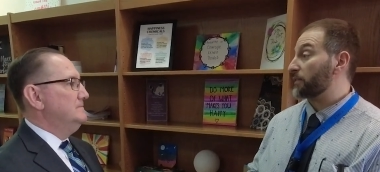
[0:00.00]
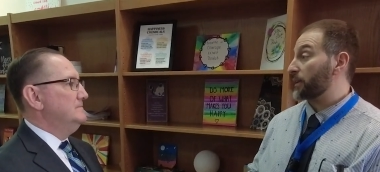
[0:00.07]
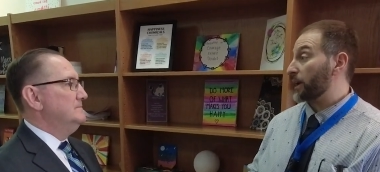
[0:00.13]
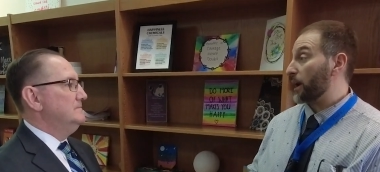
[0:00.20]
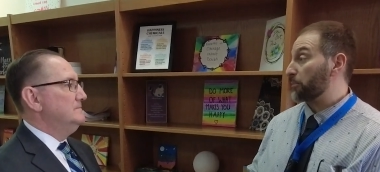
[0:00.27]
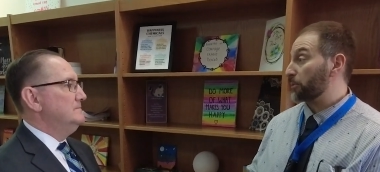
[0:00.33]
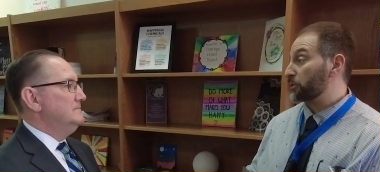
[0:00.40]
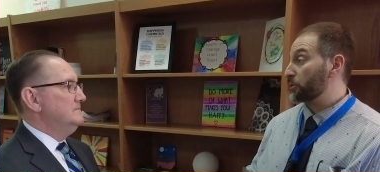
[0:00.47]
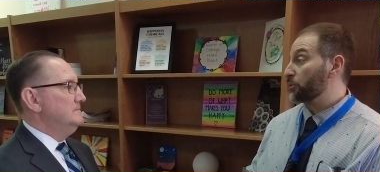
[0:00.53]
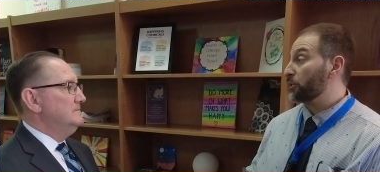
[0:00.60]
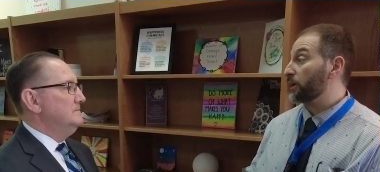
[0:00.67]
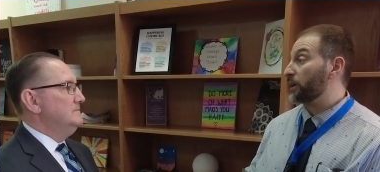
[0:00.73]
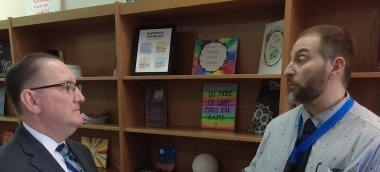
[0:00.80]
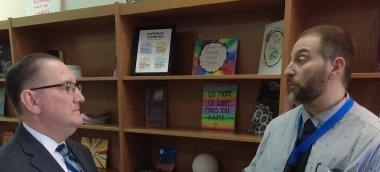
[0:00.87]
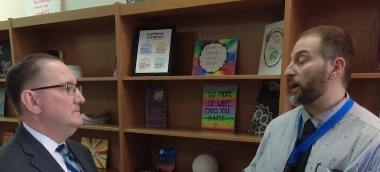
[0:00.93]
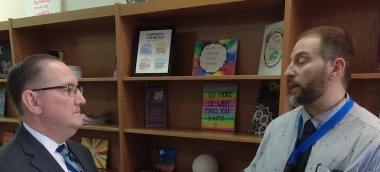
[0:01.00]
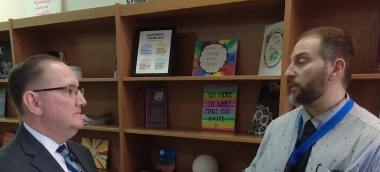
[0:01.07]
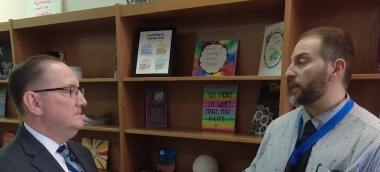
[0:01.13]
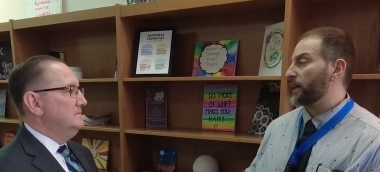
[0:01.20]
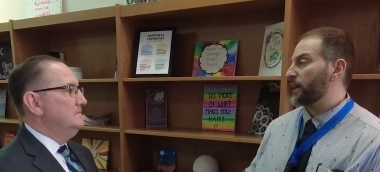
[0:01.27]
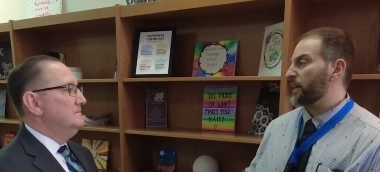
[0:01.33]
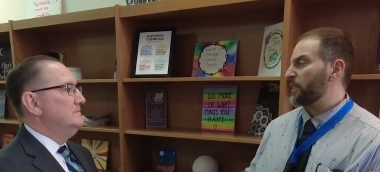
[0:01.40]
Speaker 1: have an opportunity
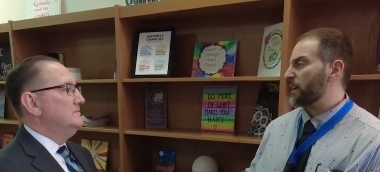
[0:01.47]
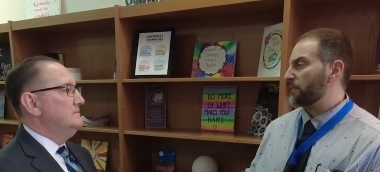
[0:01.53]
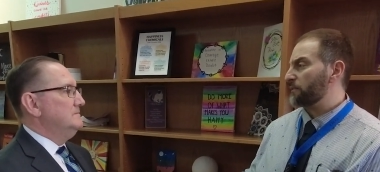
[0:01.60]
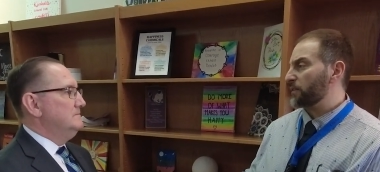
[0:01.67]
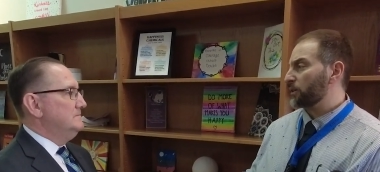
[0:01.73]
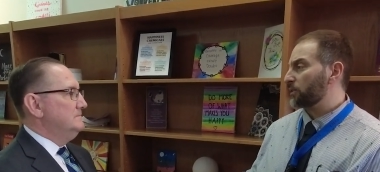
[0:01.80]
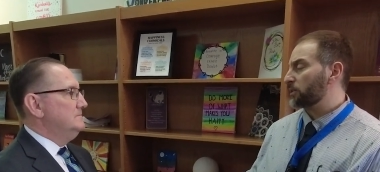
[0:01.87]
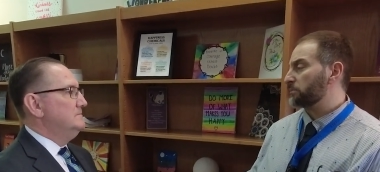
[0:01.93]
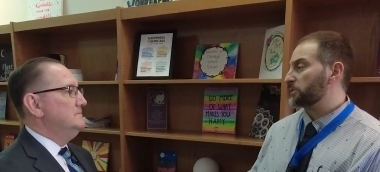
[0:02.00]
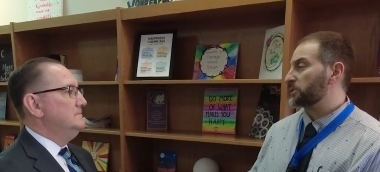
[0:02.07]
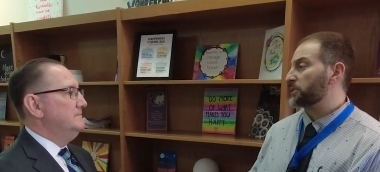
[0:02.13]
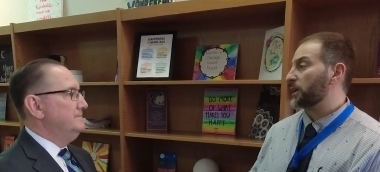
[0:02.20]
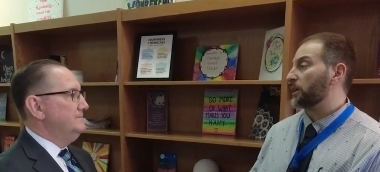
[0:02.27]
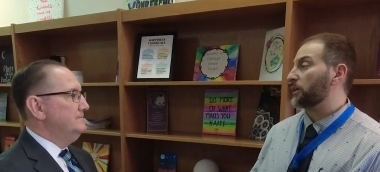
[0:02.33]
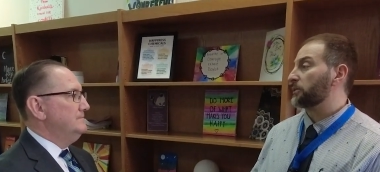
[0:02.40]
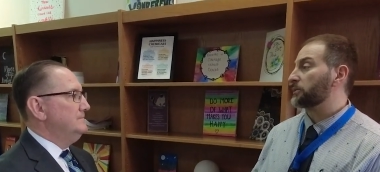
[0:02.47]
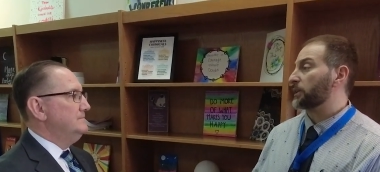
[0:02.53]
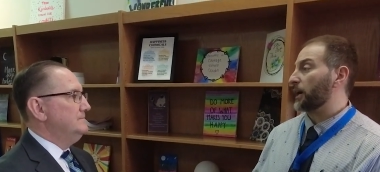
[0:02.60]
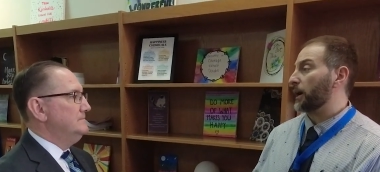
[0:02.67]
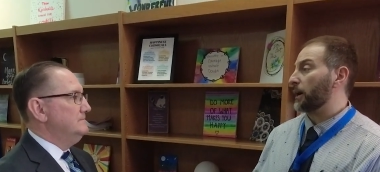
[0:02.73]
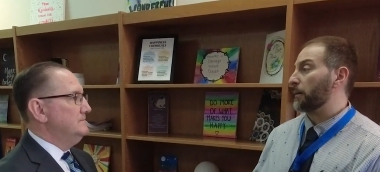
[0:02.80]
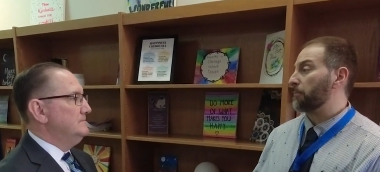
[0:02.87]
when they feel themselves
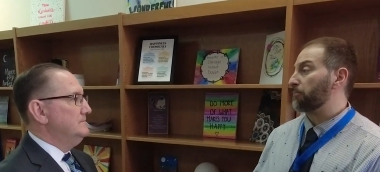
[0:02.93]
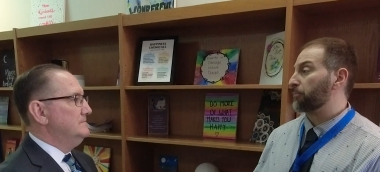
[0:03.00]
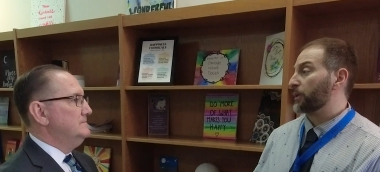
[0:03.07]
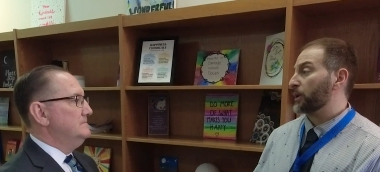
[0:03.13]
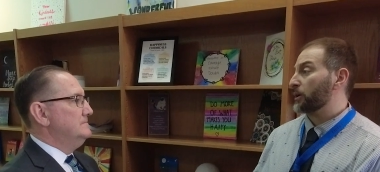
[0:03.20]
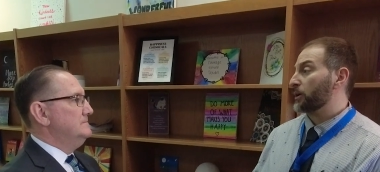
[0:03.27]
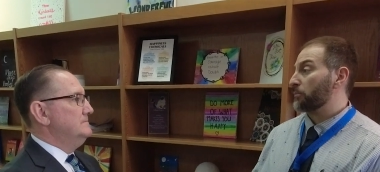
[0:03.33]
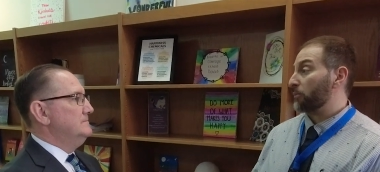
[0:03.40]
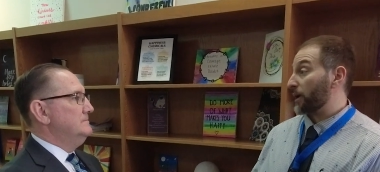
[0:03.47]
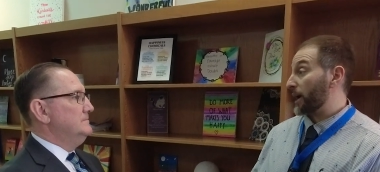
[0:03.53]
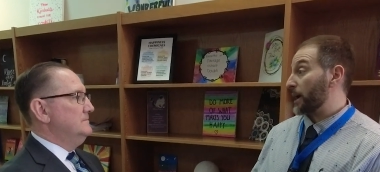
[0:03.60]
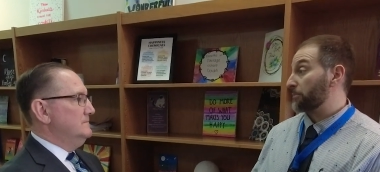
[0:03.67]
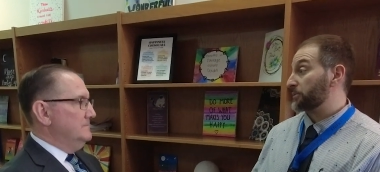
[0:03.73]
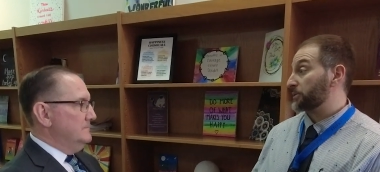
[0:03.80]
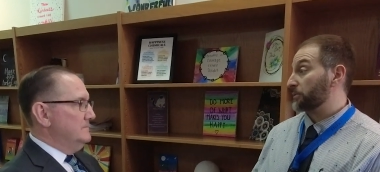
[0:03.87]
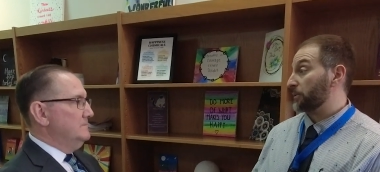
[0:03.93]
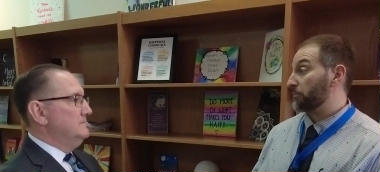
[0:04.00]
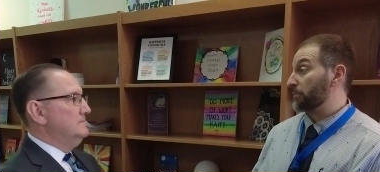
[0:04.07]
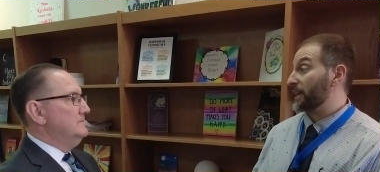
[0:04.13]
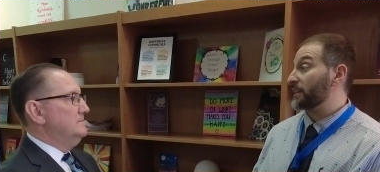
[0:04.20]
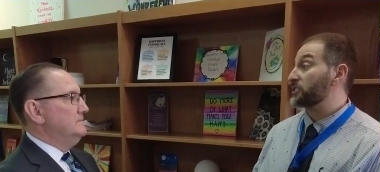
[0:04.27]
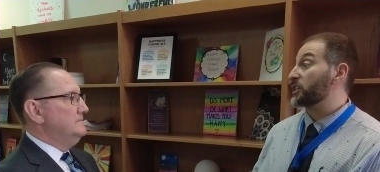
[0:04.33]
um, perhaps
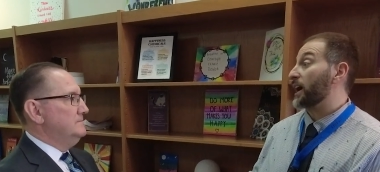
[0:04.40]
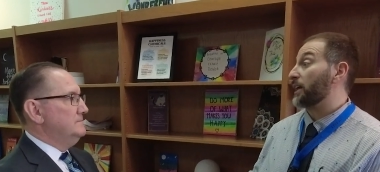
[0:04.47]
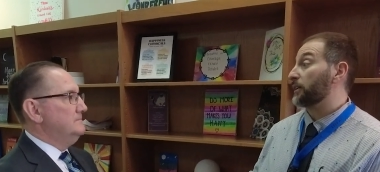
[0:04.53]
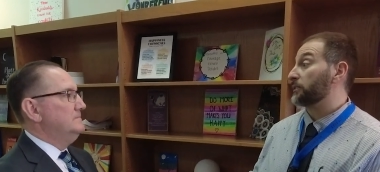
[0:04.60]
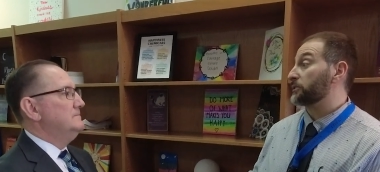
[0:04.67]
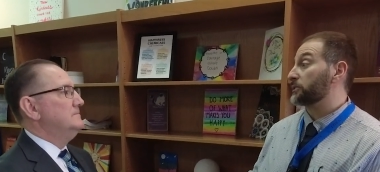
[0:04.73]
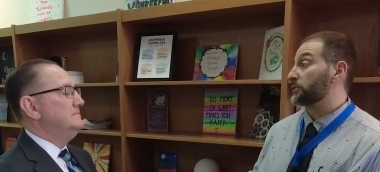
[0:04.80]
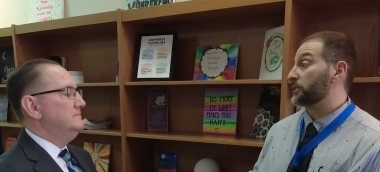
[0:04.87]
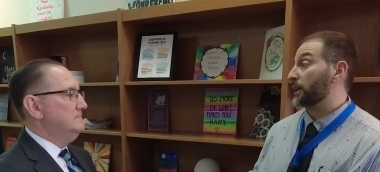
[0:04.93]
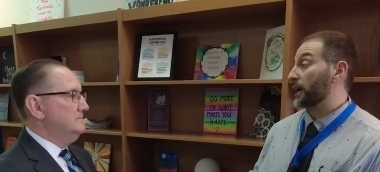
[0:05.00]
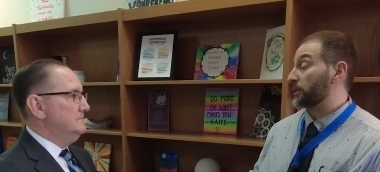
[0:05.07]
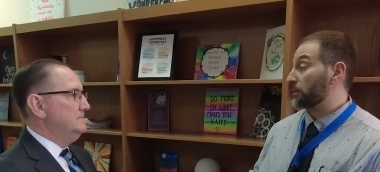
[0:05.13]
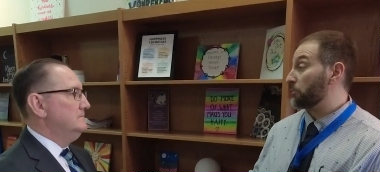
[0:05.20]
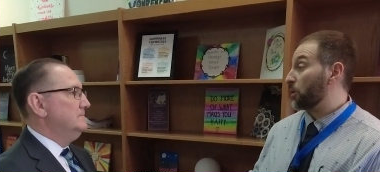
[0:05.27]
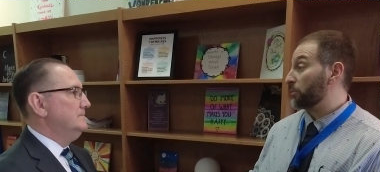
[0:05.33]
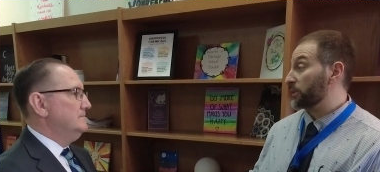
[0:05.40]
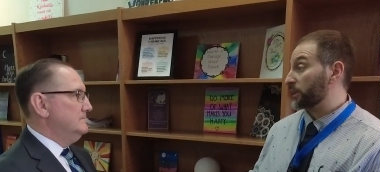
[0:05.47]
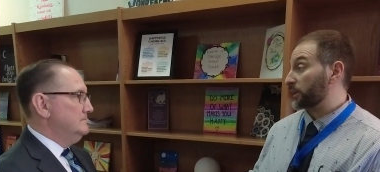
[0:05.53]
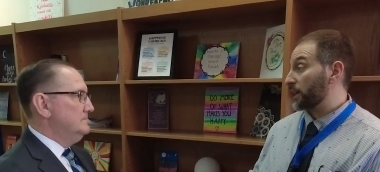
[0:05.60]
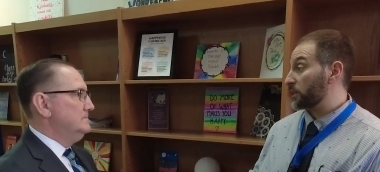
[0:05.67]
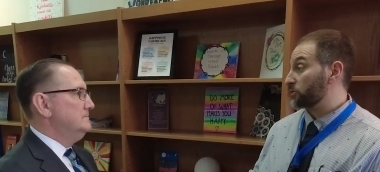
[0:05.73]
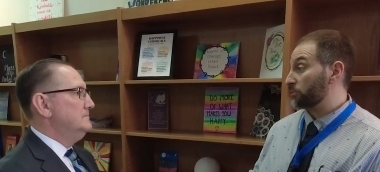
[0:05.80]
being challenged at the
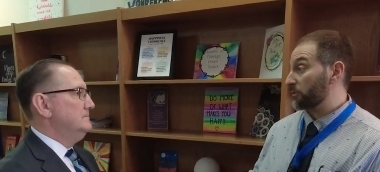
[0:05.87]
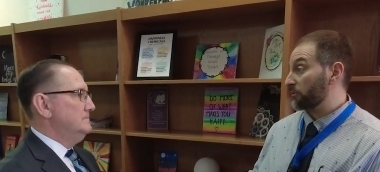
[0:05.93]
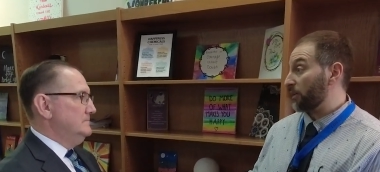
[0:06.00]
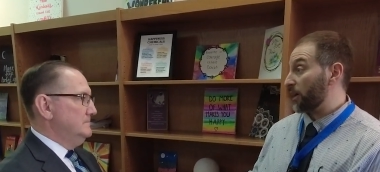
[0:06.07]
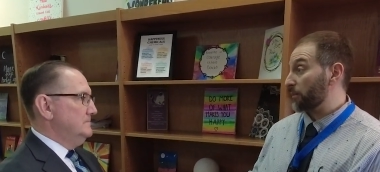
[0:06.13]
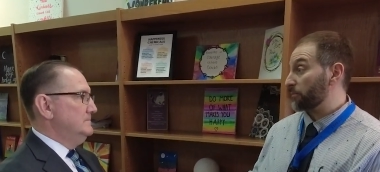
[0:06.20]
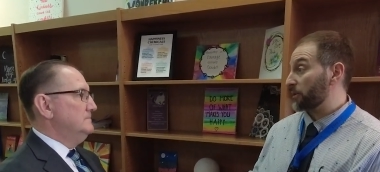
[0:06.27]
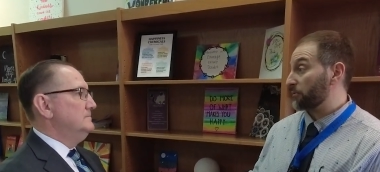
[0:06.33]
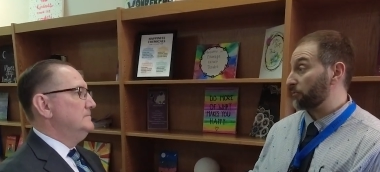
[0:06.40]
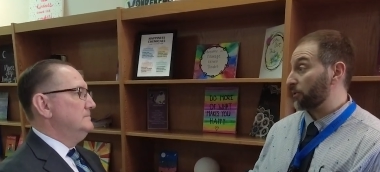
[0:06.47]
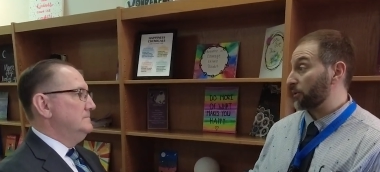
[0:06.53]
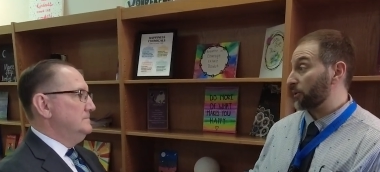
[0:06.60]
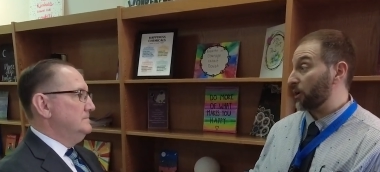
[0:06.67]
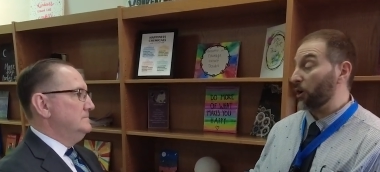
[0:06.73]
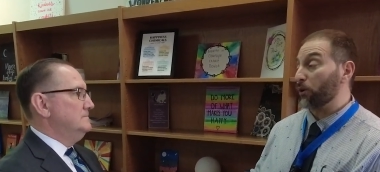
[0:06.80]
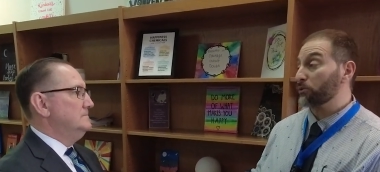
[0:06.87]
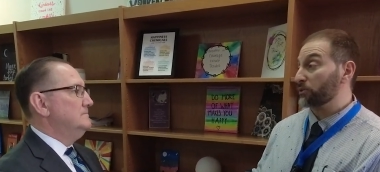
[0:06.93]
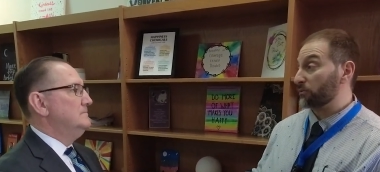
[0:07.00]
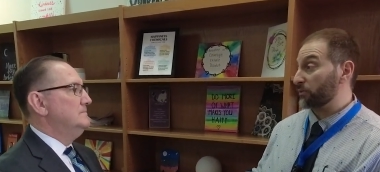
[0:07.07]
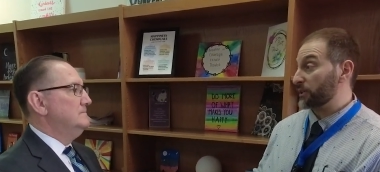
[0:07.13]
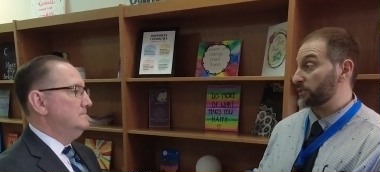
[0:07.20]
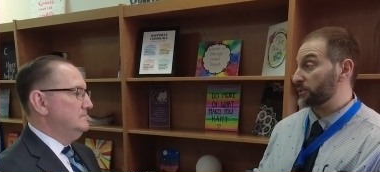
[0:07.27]
moment in the classroom environment for a
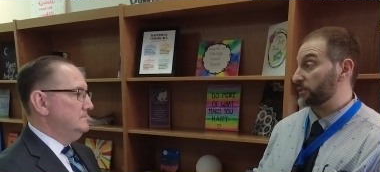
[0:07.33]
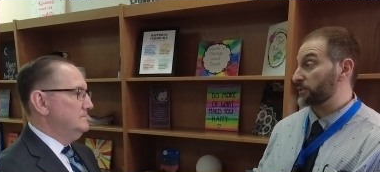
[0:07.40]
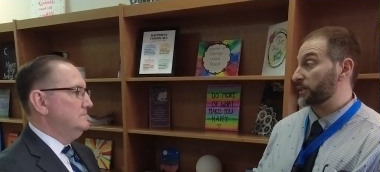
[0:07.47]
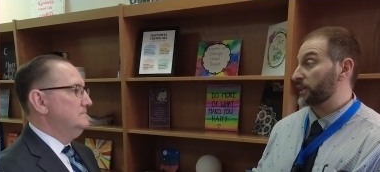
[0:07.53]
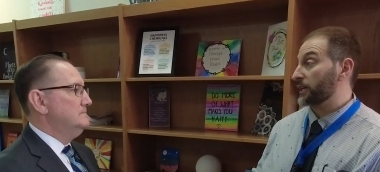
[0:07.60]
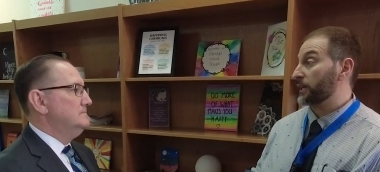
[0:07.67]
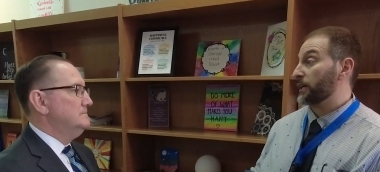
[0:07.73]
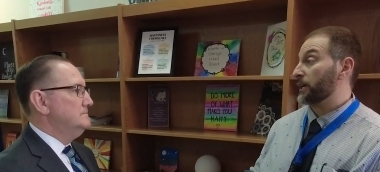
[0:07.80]
host of reasons.